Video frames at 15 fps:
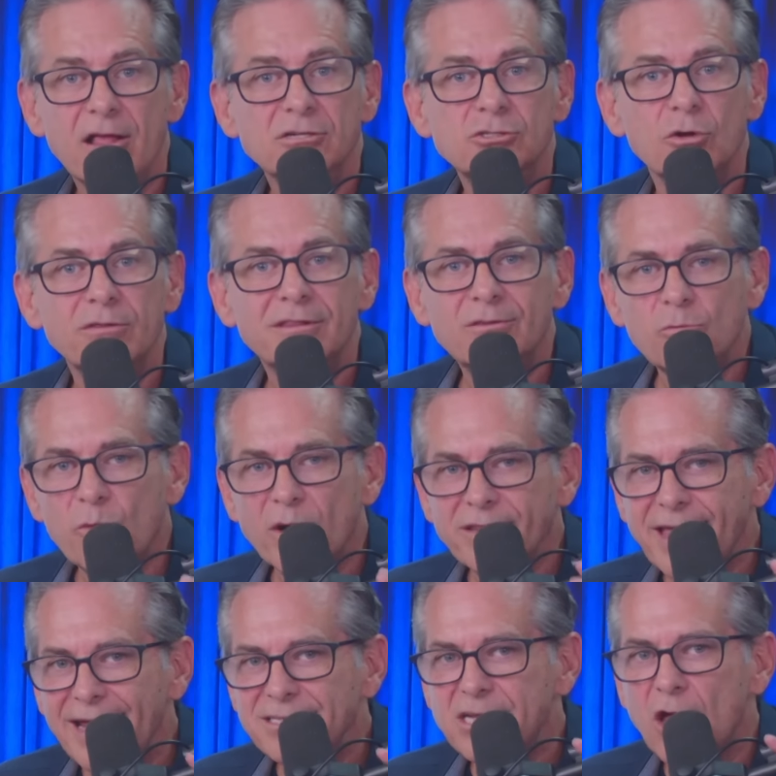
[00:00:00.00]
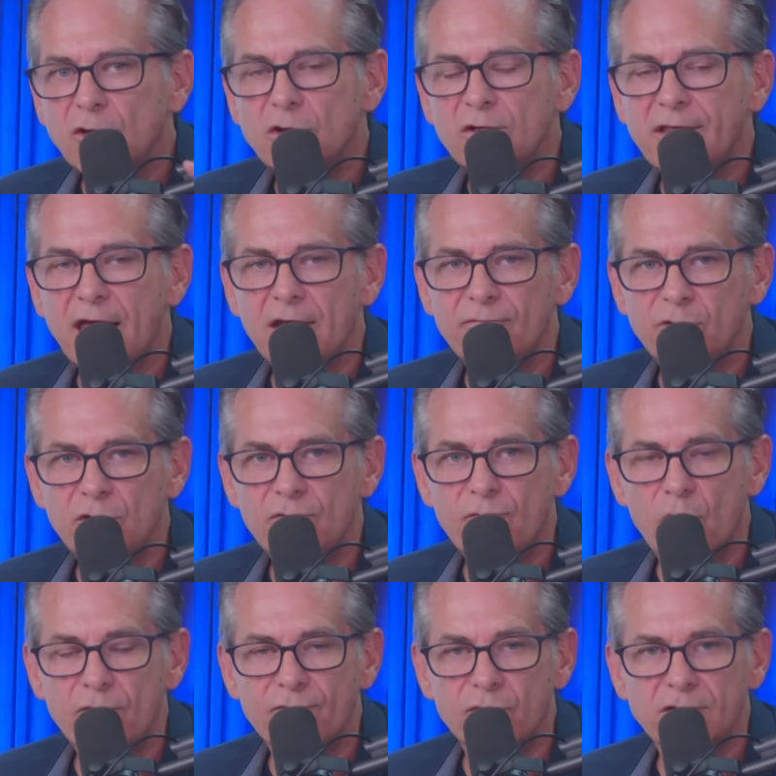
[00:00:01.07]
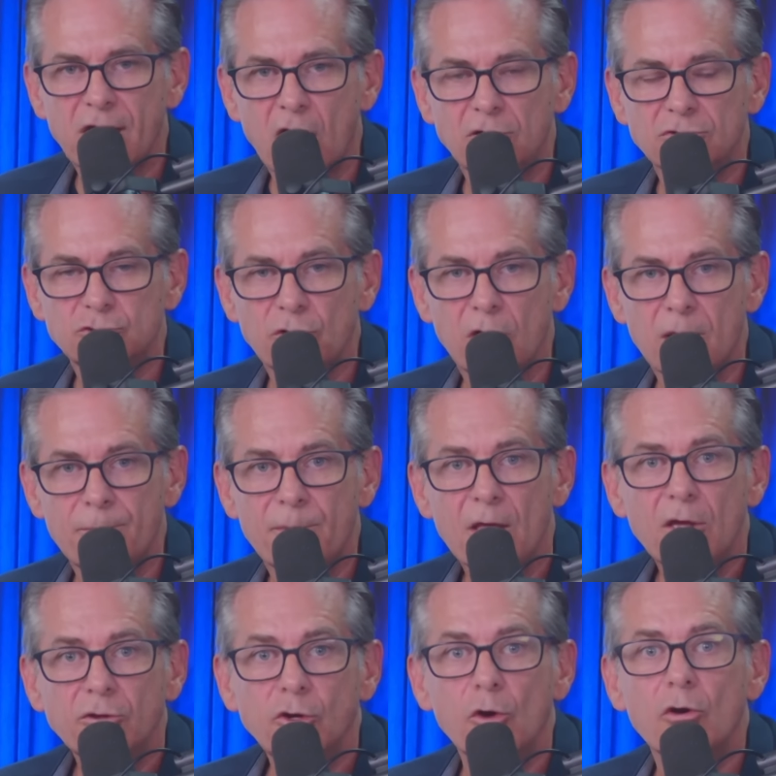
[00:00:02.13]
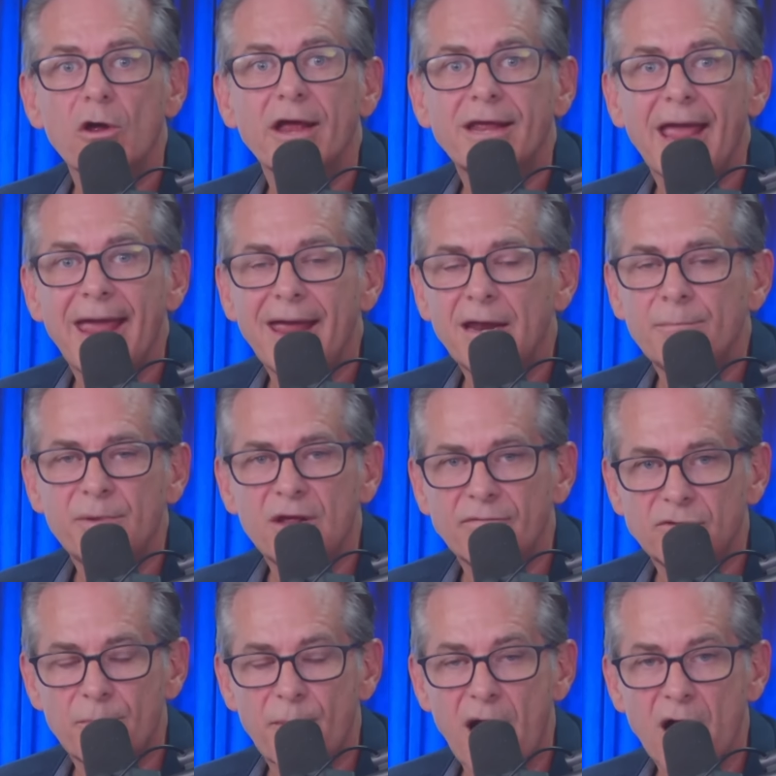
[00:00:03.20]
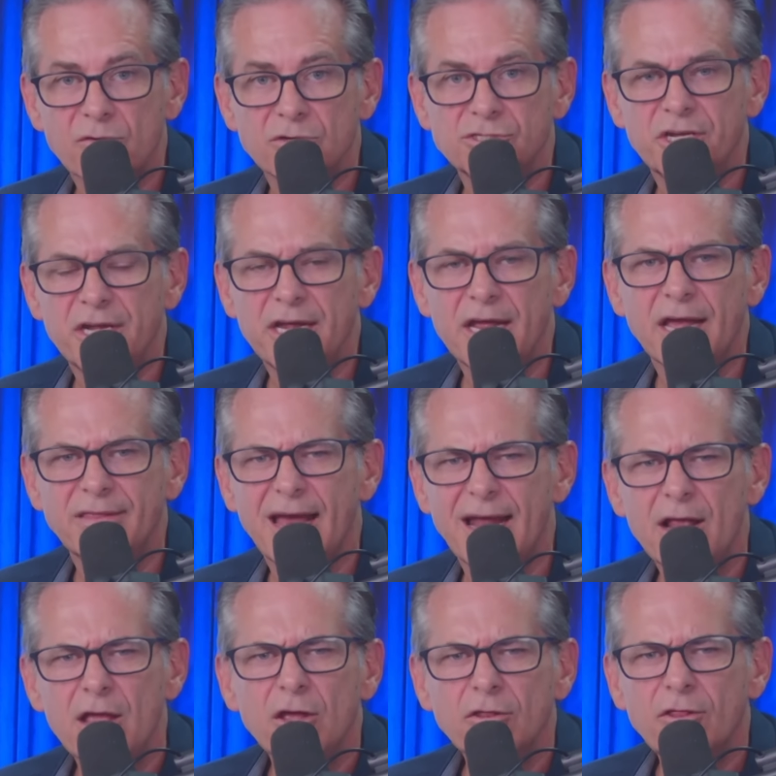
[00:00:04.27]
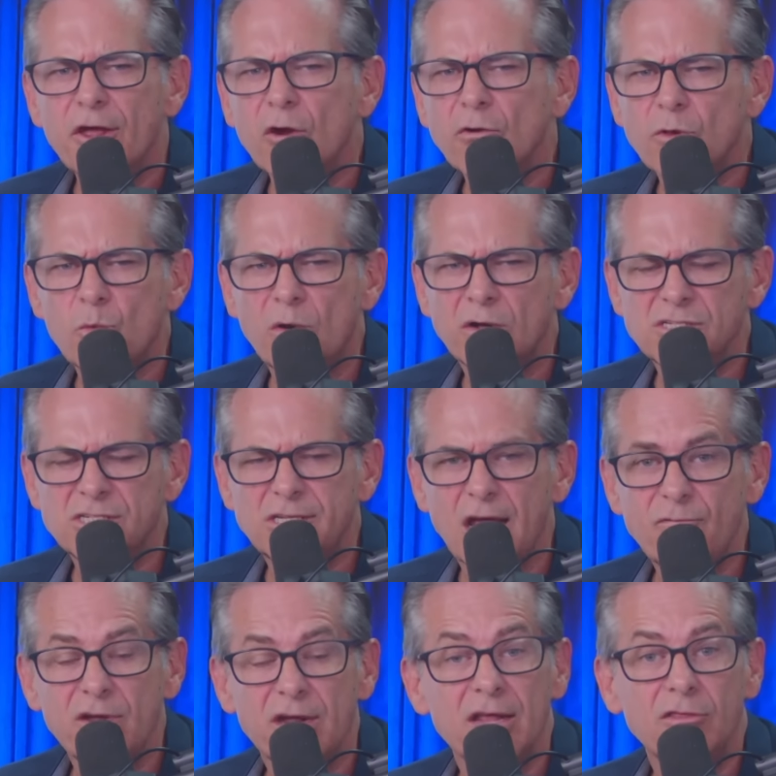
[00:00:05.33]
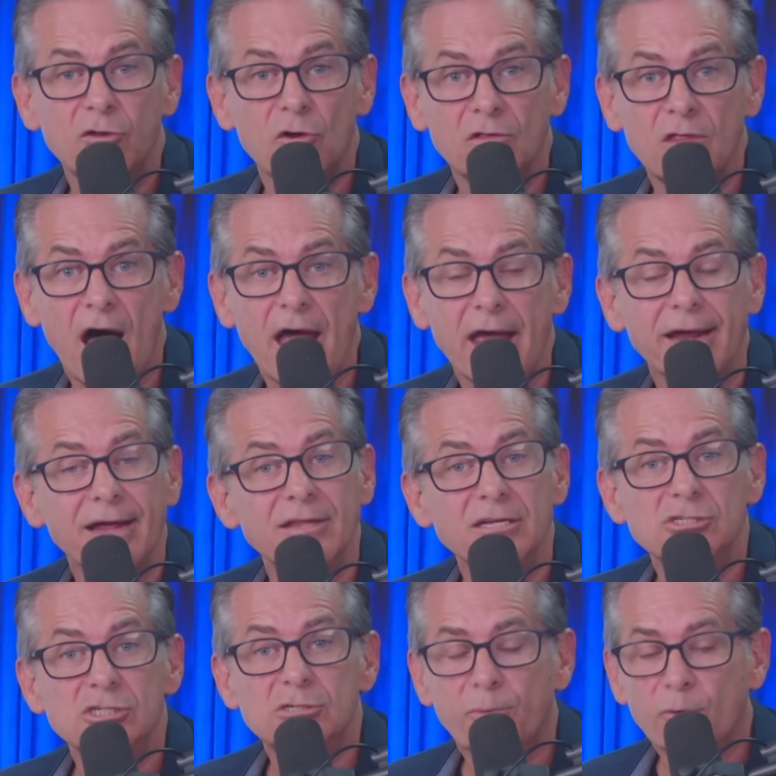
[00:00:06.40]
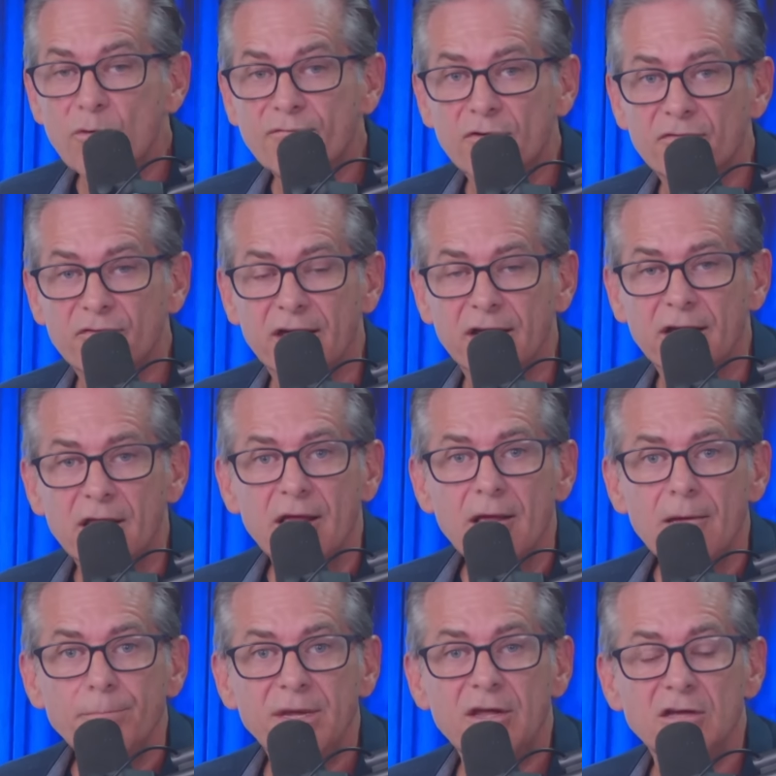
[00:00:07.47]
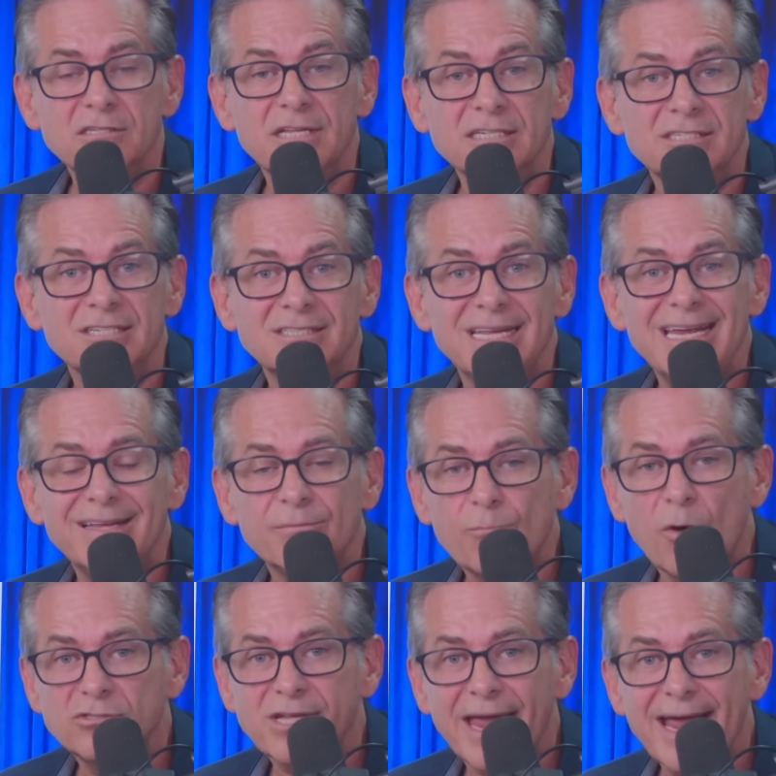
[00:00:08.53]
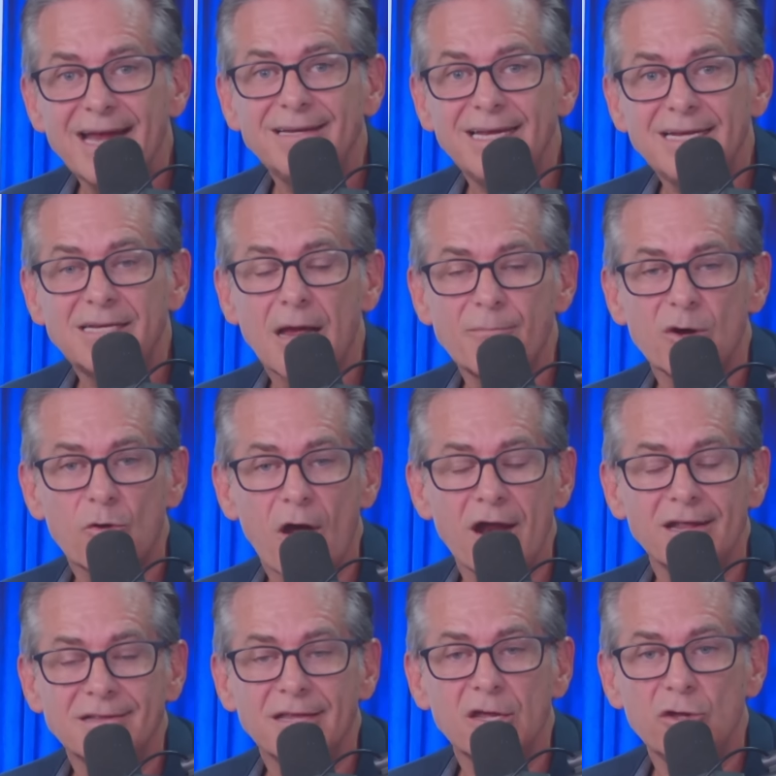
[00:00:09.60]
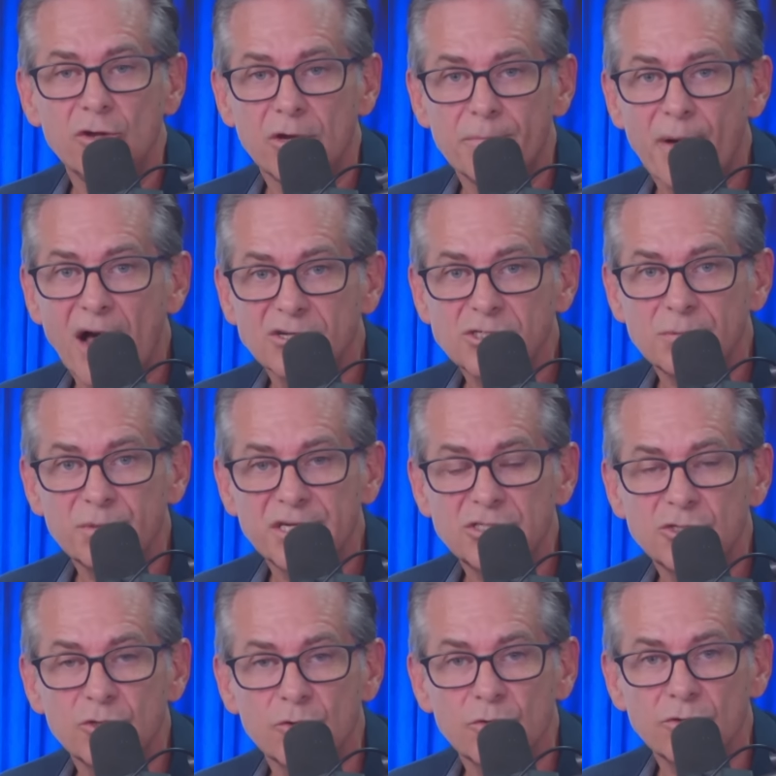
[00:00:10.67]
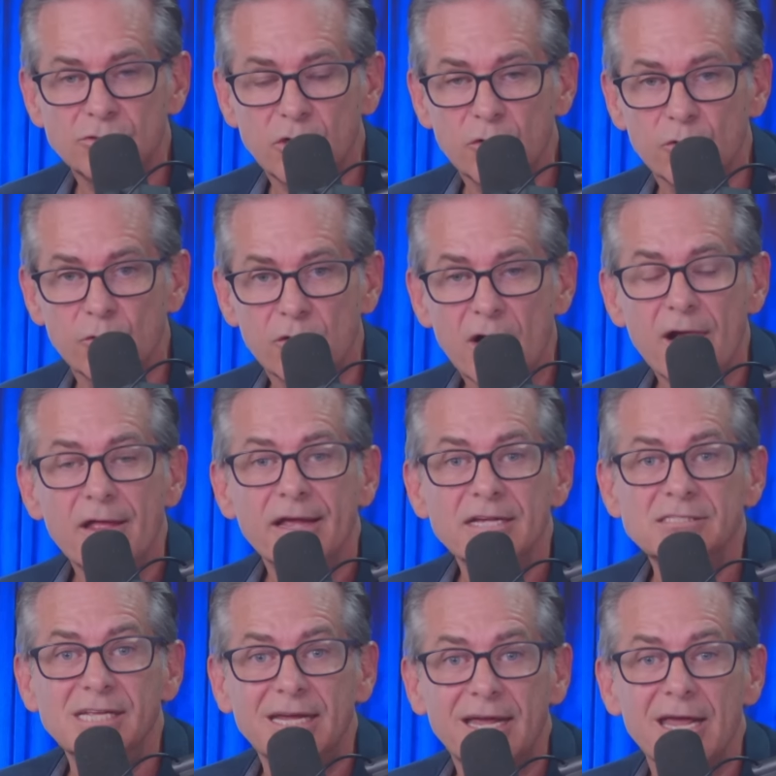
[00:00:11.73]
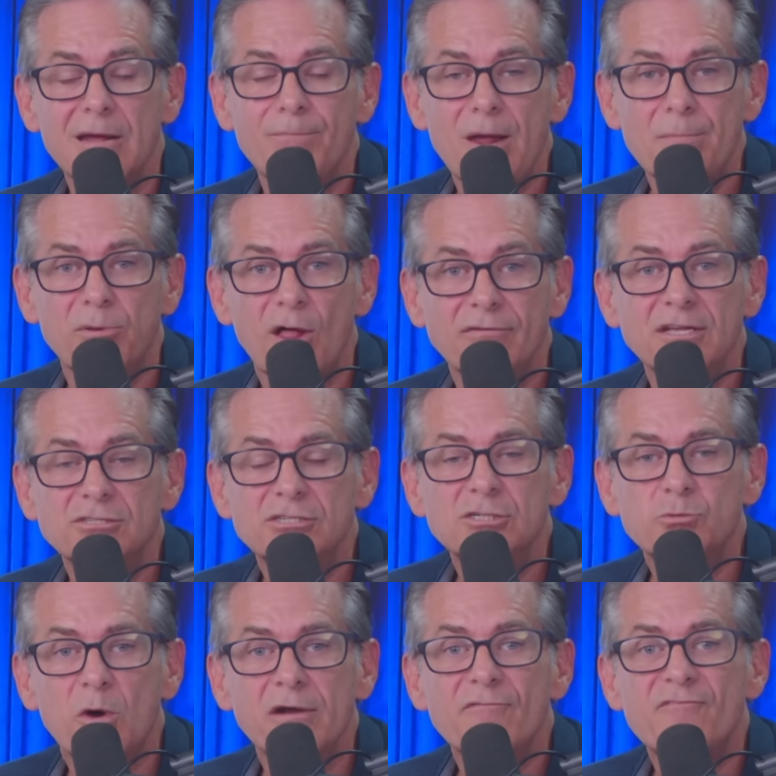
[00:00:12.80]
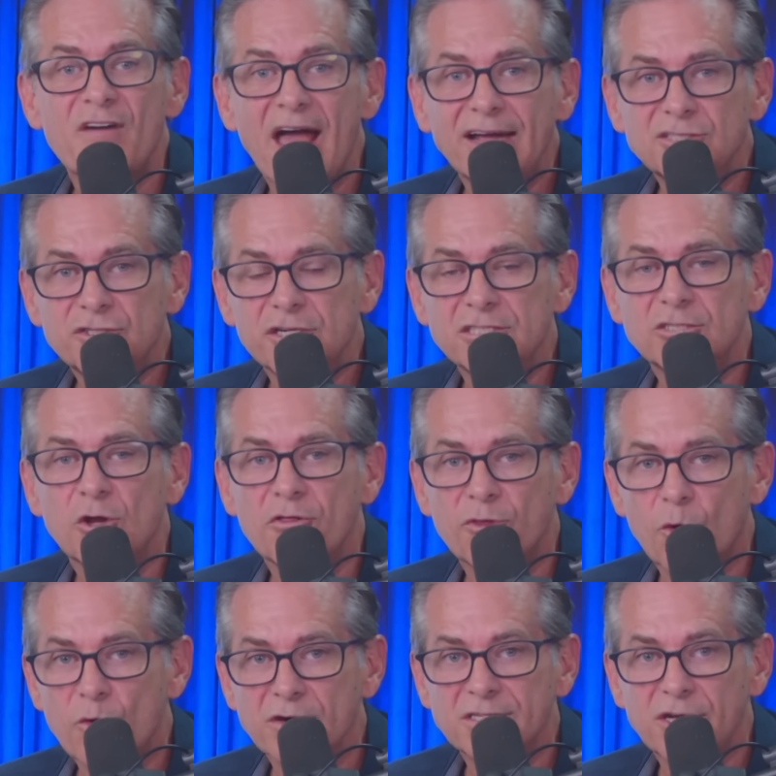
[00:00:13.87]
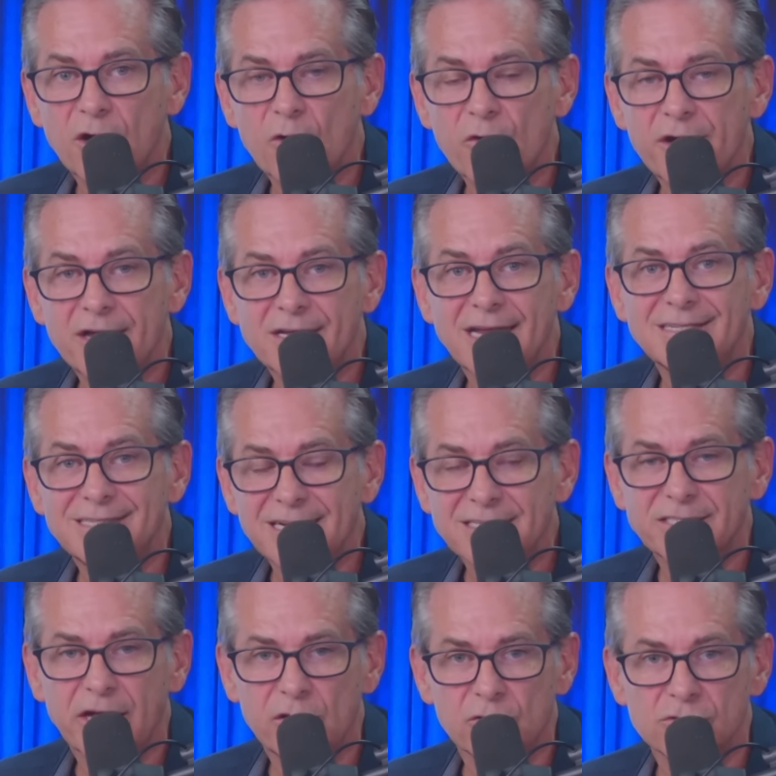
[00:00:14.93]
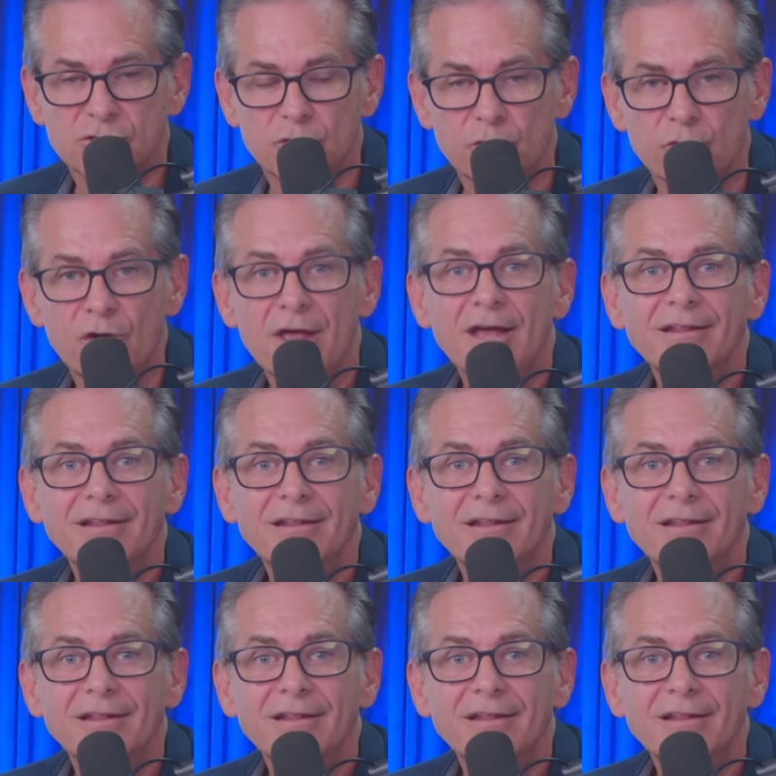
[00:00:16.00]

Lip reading: So when they tell you that if you vote for Donald Trump, you're an enemy of democracy and that they're the ones saving it, they're lying. And this is proof of it, because this is the most anti-democratic thing you could possibly do is to kick people out. This is what fascist, authoritarian, and dictators do.